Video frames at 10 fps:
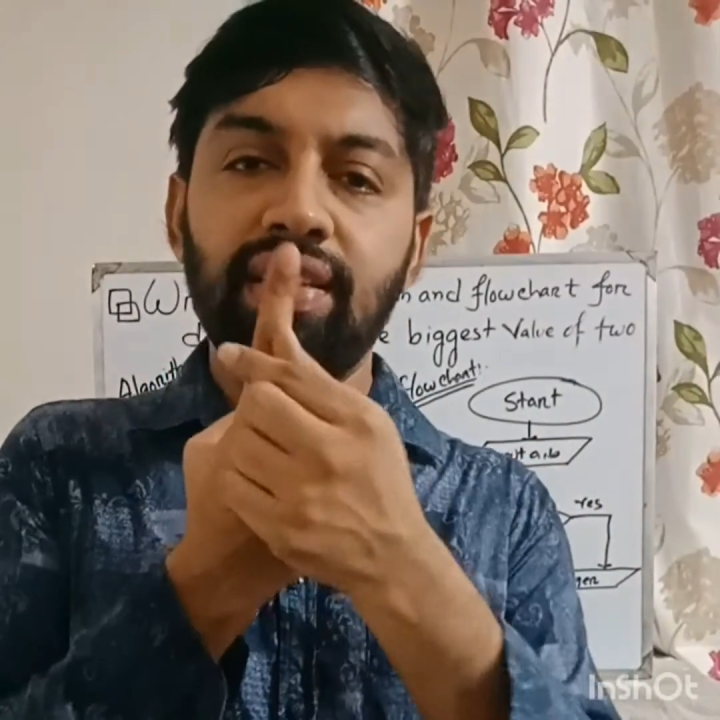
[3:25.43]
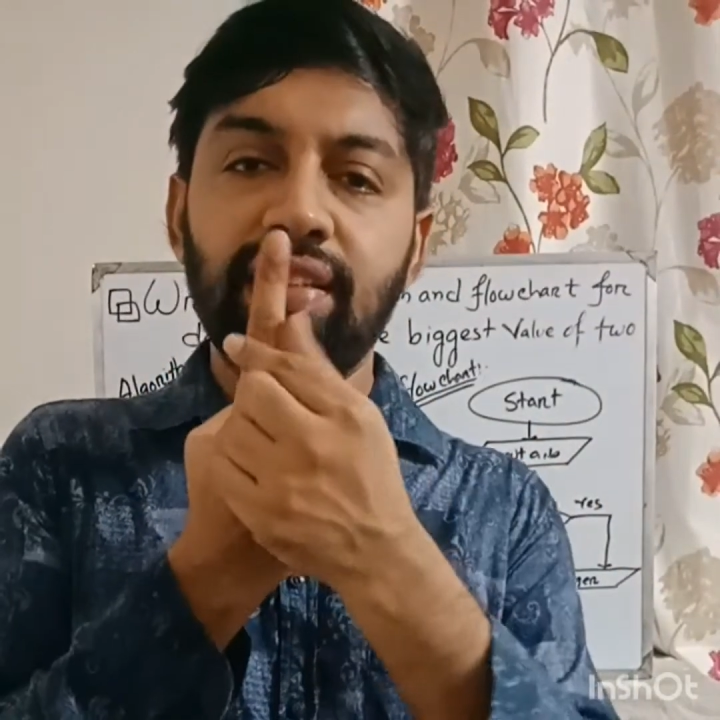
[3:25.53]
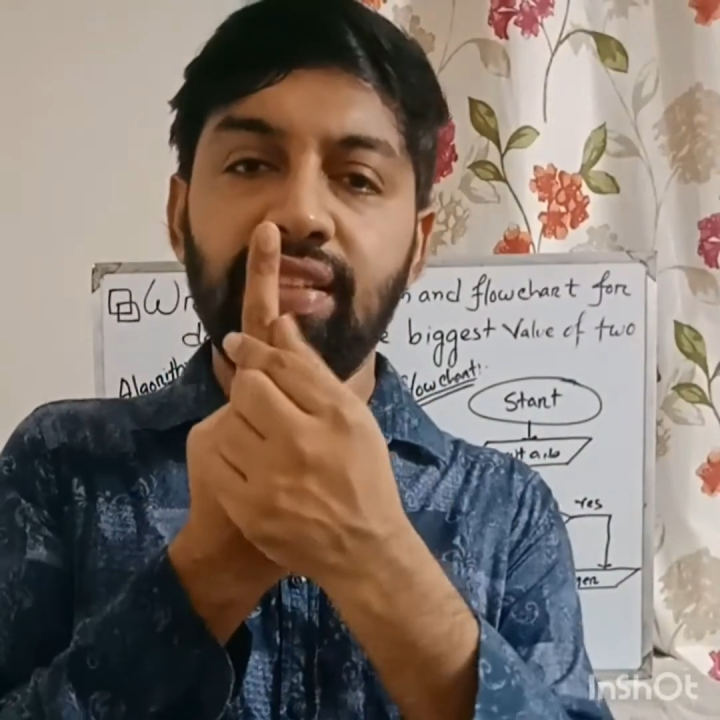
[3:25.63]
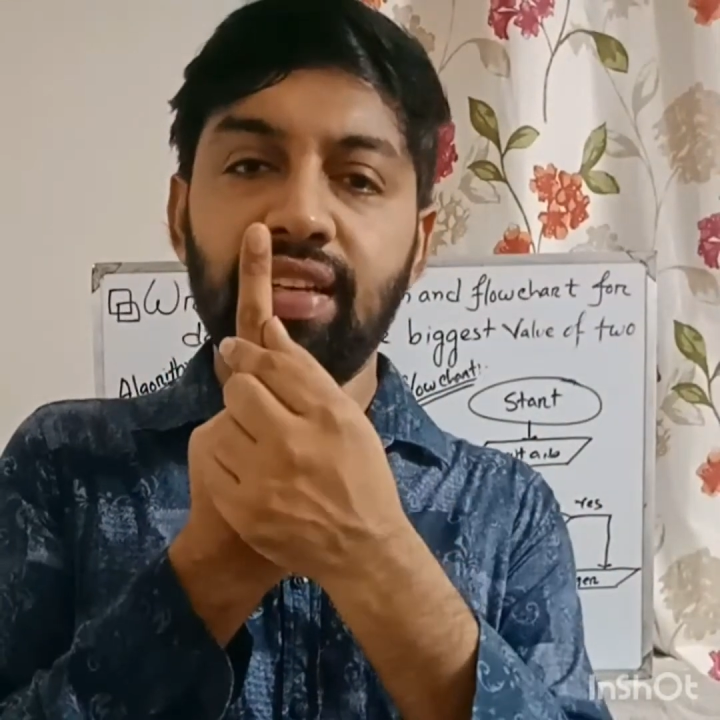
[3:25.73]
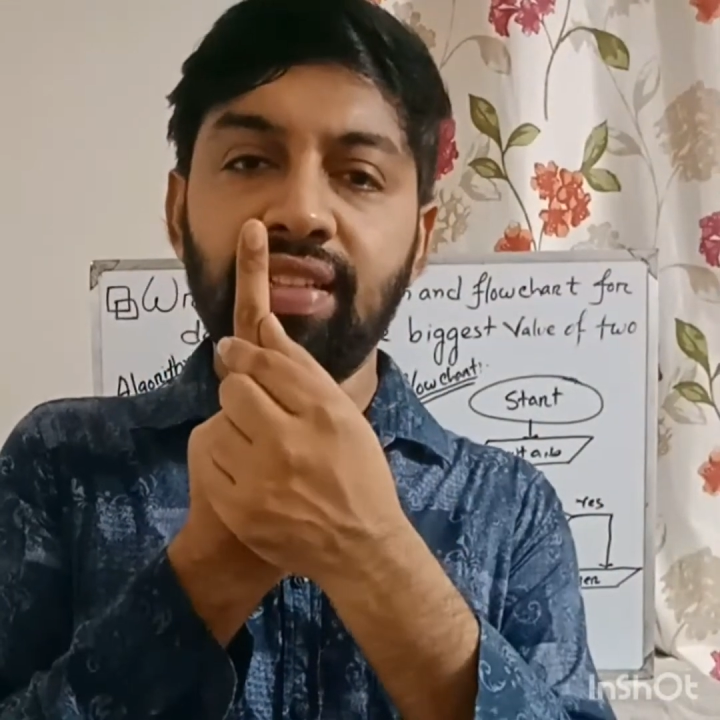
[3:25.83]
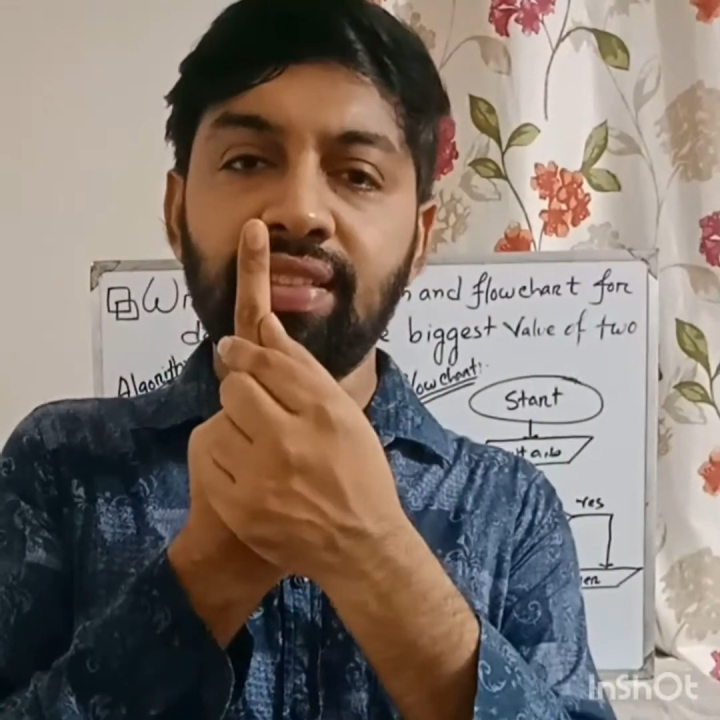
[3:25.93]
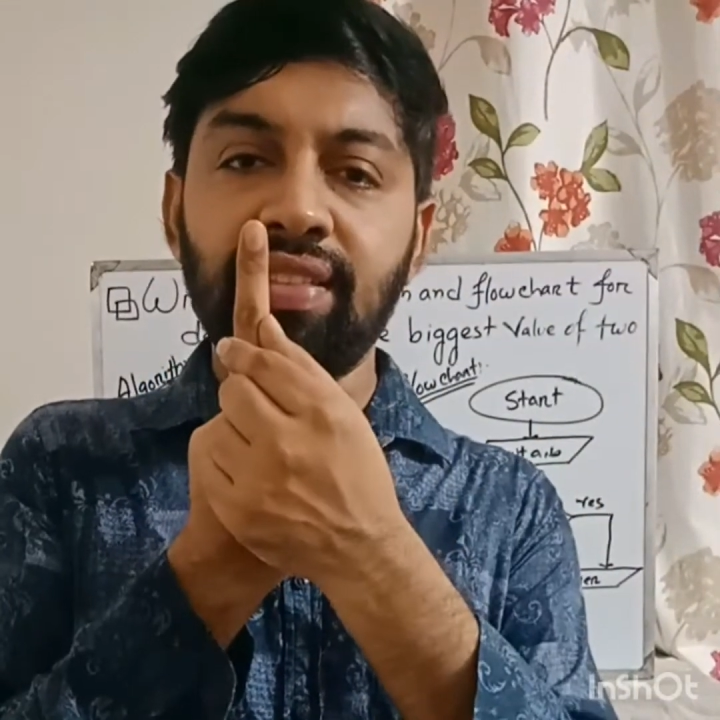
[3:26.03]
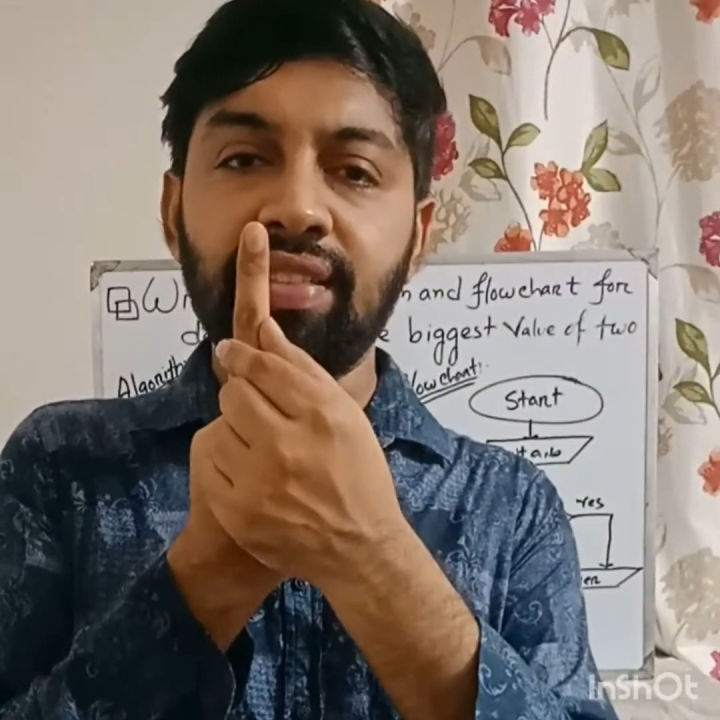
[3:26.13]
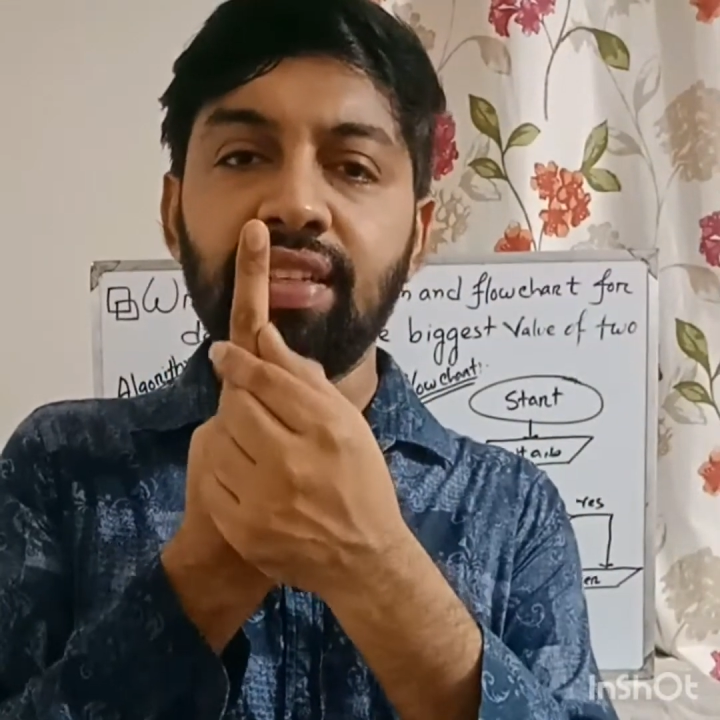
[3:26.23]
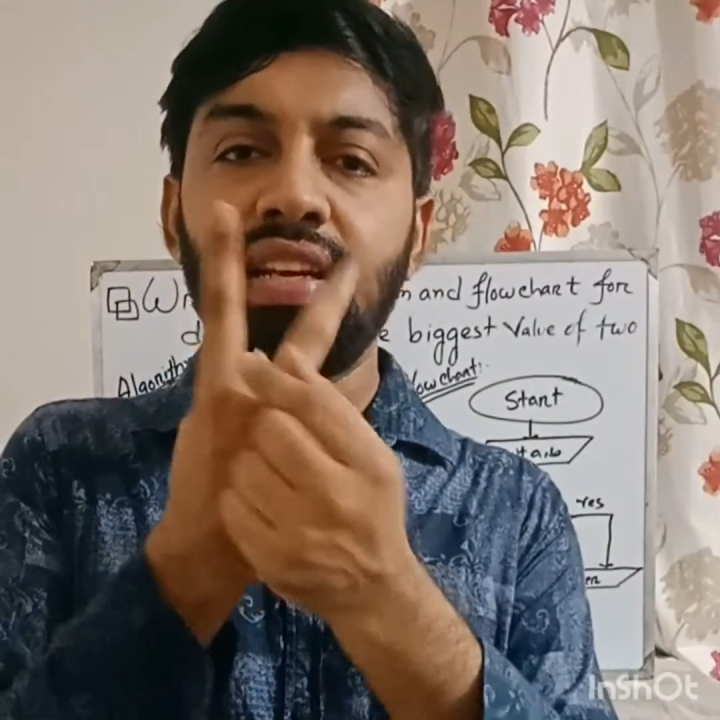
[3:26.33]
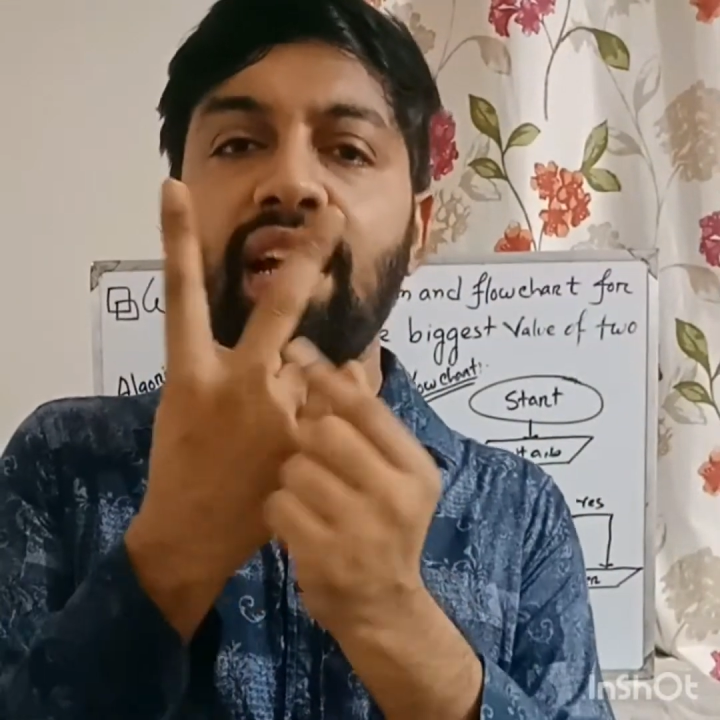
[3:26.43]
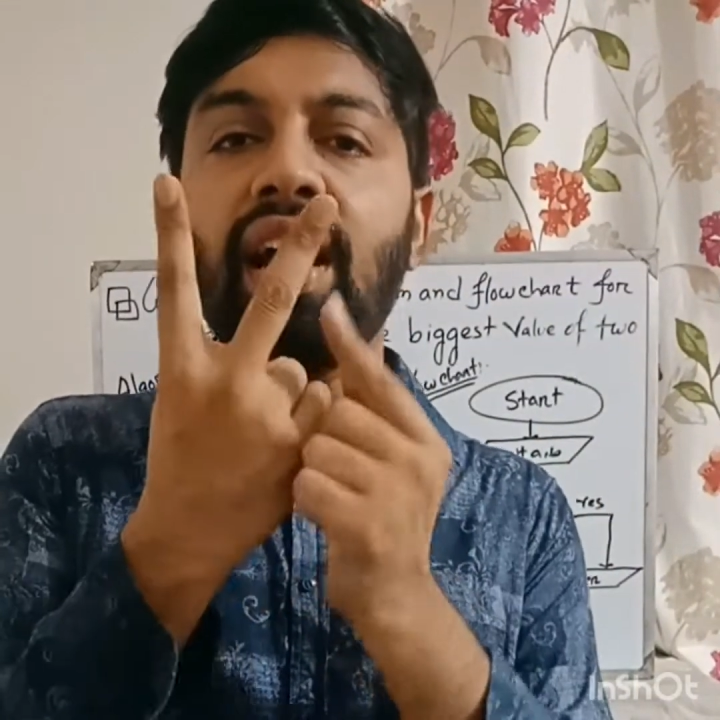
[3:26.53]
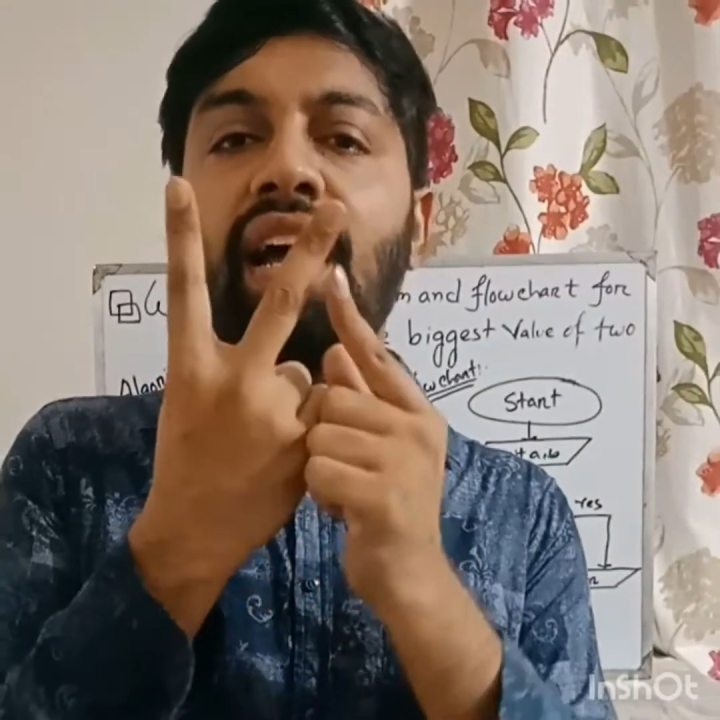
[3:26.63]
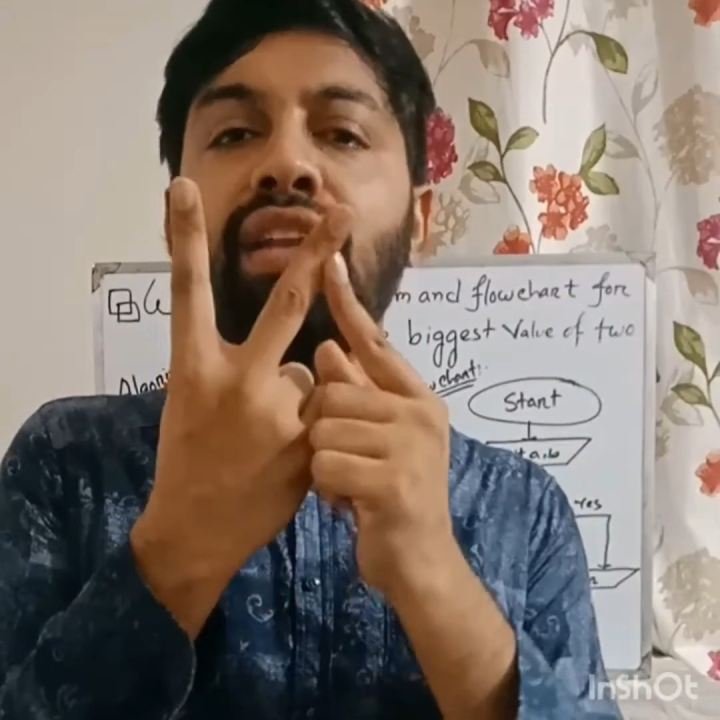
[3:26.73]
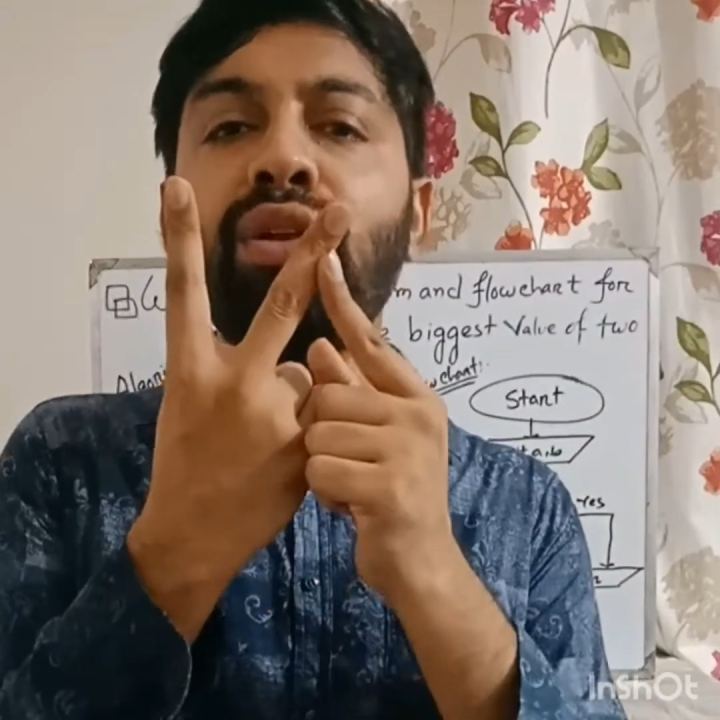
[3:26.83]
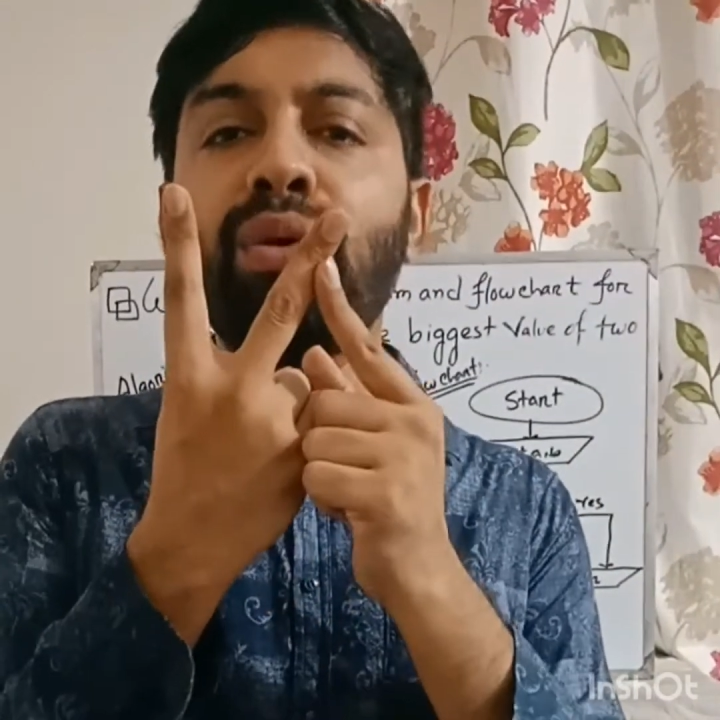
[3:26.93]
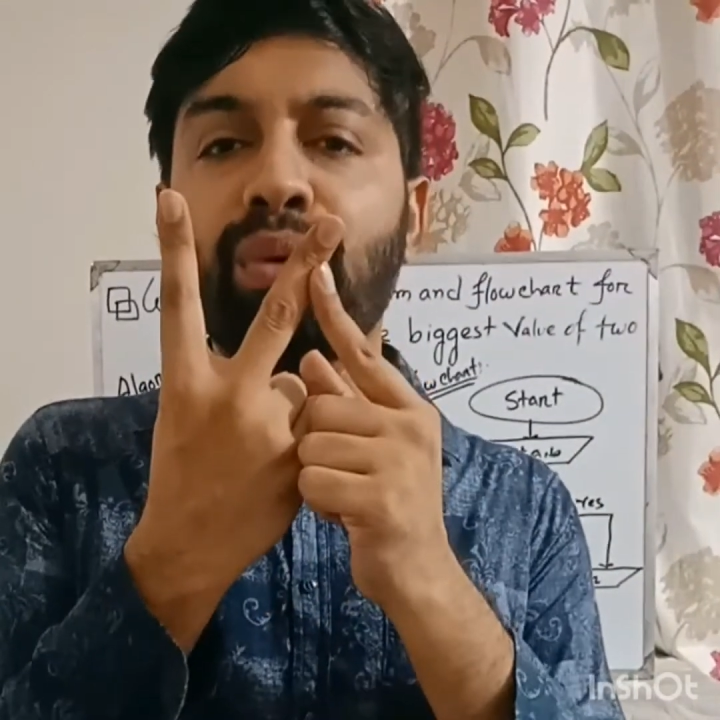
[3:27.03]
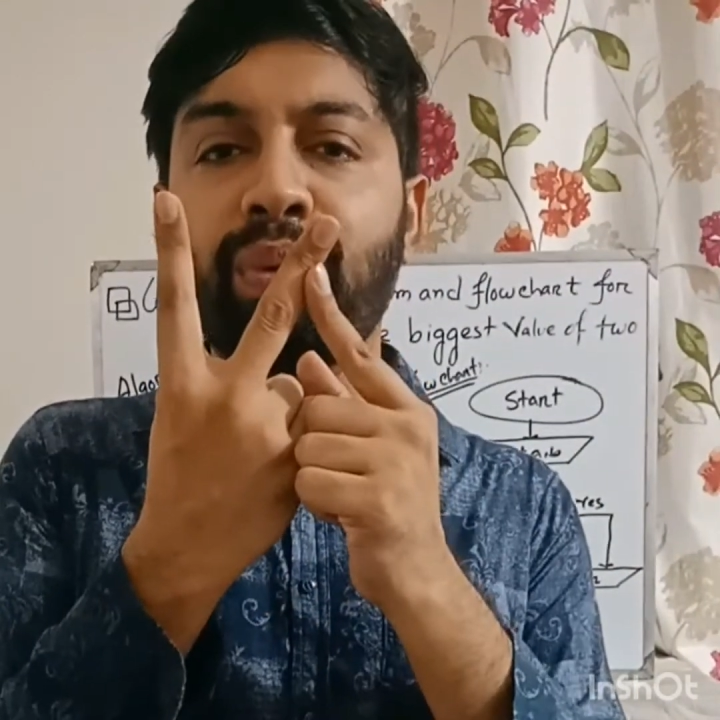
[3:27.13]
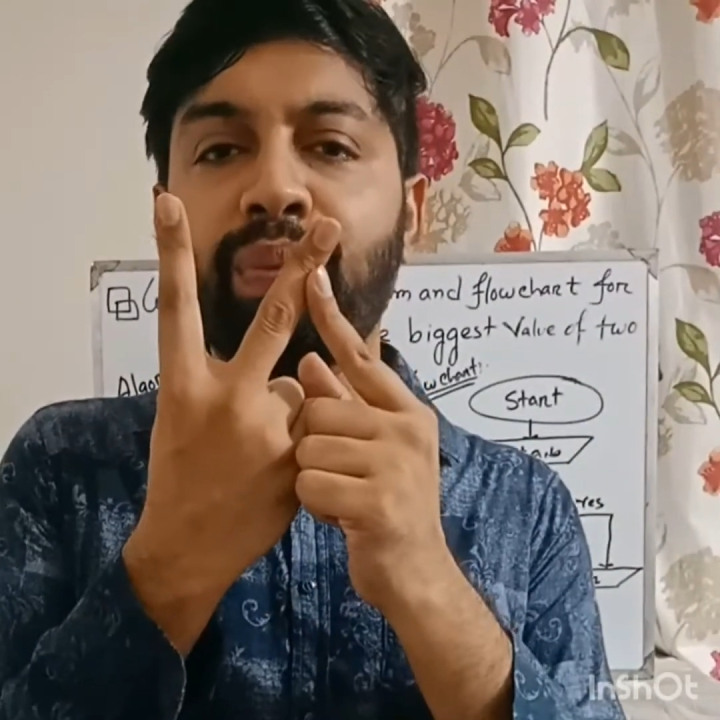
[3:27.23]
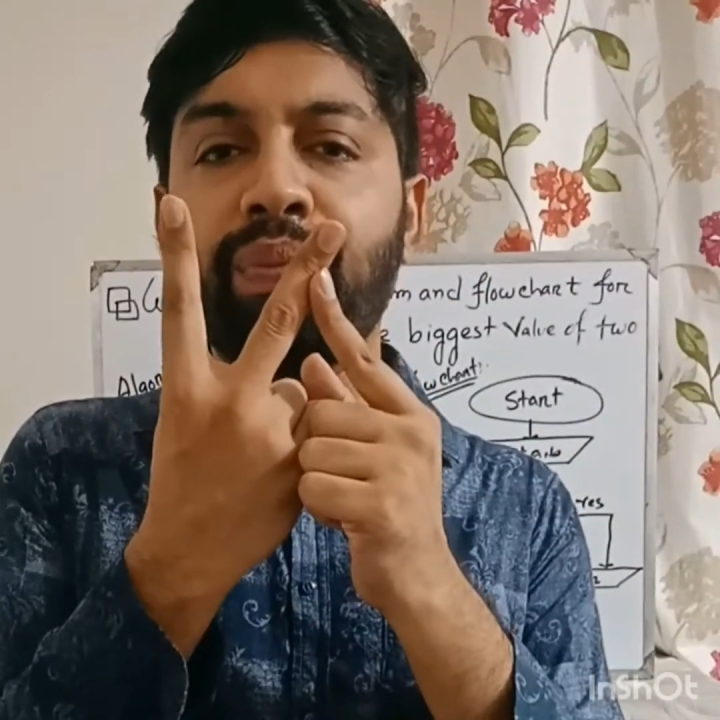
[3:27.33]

yes and no.